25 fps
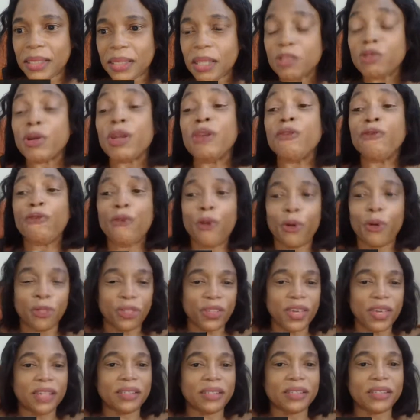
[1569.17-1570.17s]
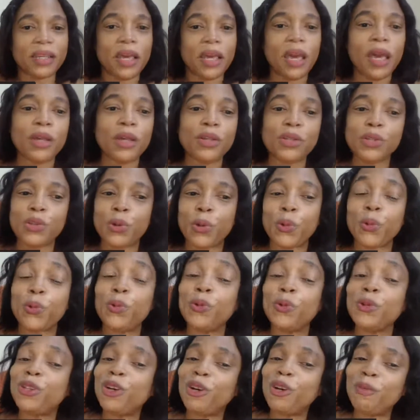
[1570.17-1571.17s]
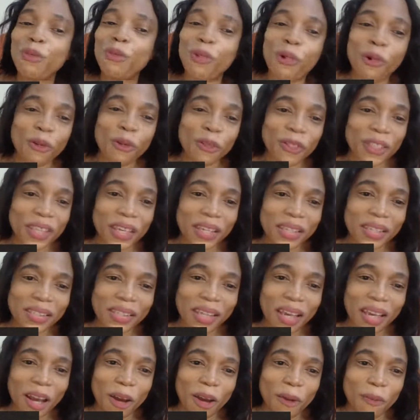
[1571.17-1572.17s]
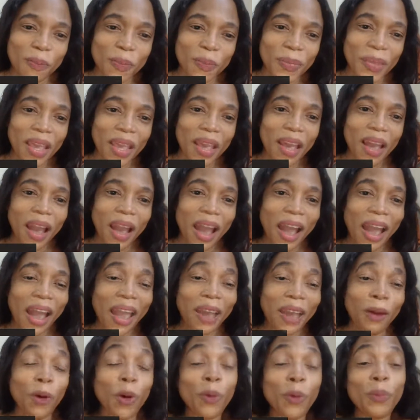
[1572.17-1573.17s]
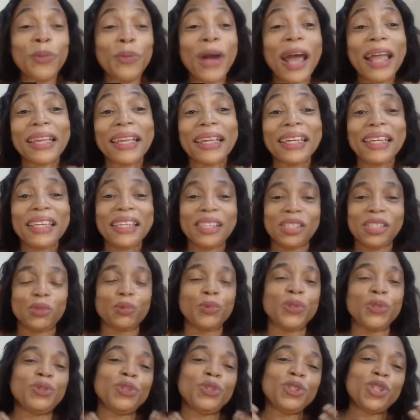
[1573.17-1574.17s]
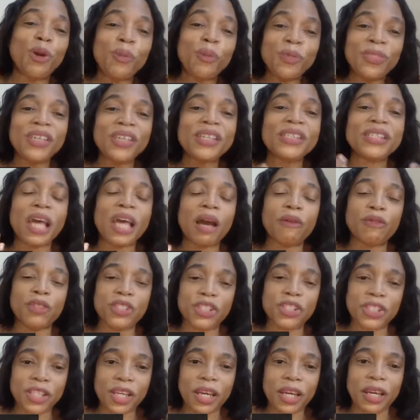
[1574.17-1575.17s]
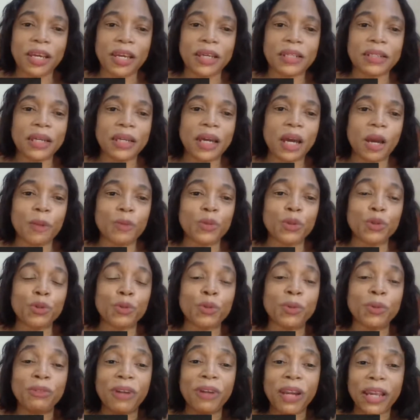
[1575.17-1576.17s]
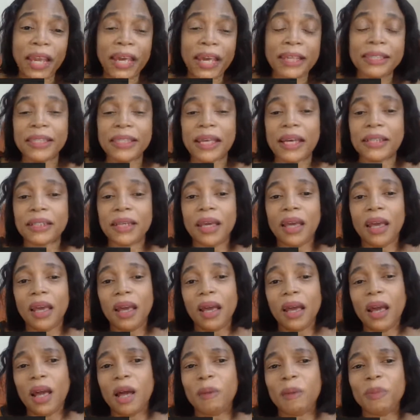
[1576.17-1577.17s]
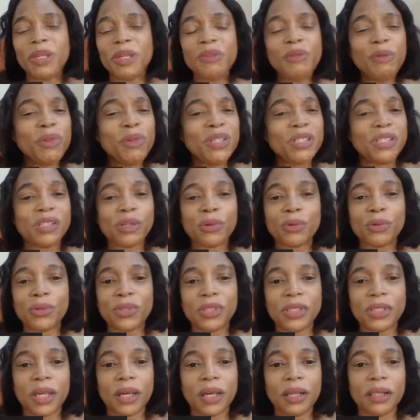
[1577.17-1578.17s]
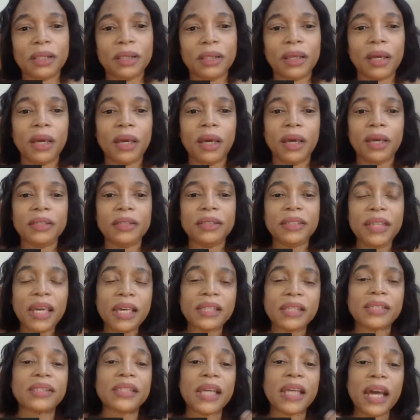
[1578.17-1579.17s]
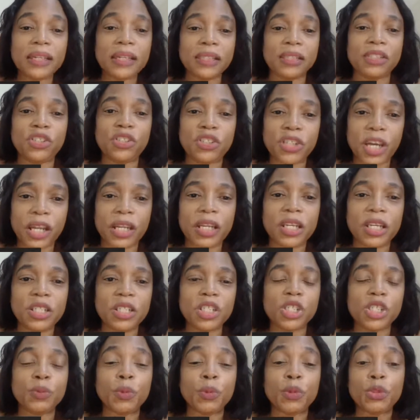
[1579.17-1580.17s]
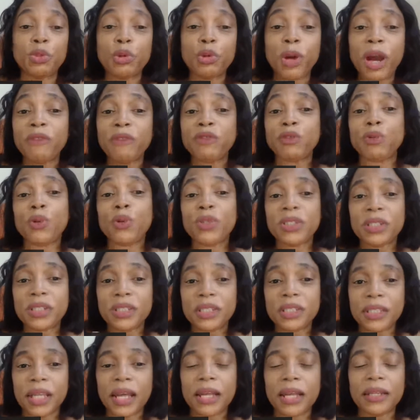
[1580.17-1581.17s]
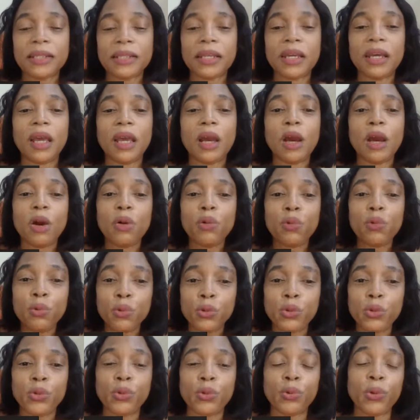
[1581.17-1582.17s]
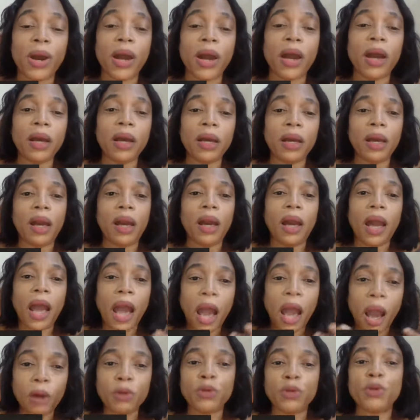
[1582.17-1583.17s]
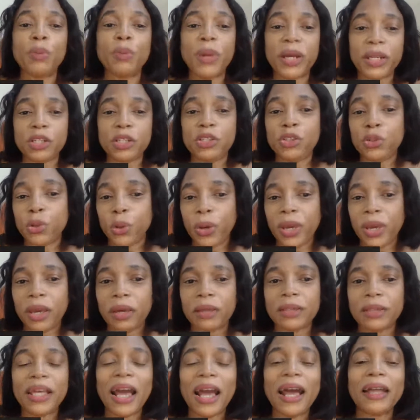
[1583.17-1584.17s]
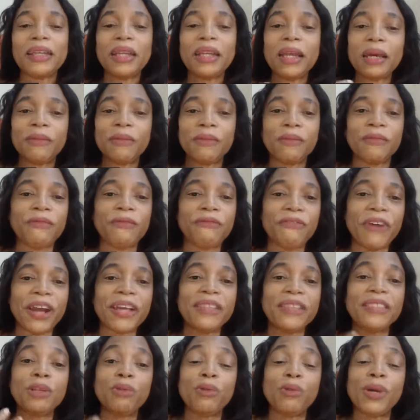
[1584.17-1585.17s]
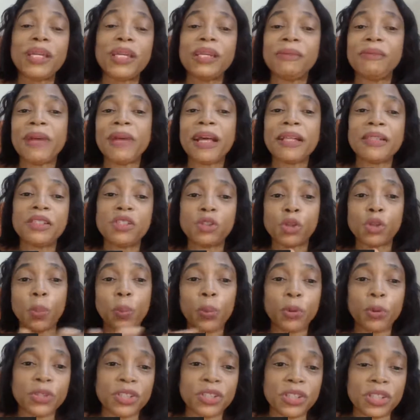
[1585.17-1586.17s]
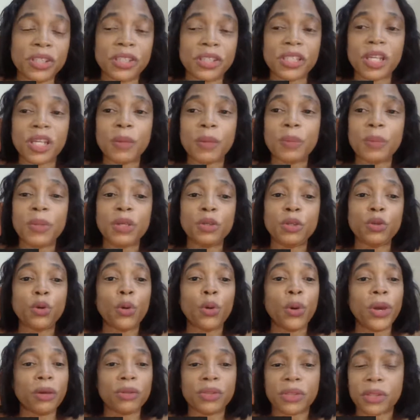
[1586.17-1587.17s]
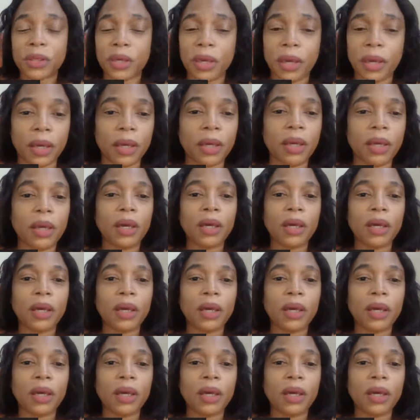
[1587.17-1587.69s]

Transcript: 24th. Yes. So we'll talk more on this. I hope at least with some things I've shared, you realize that living with sickle cell, yes, it has its challenges, but you have to understand who you are, how you manage your health, and find the relevant support system in your healthcare.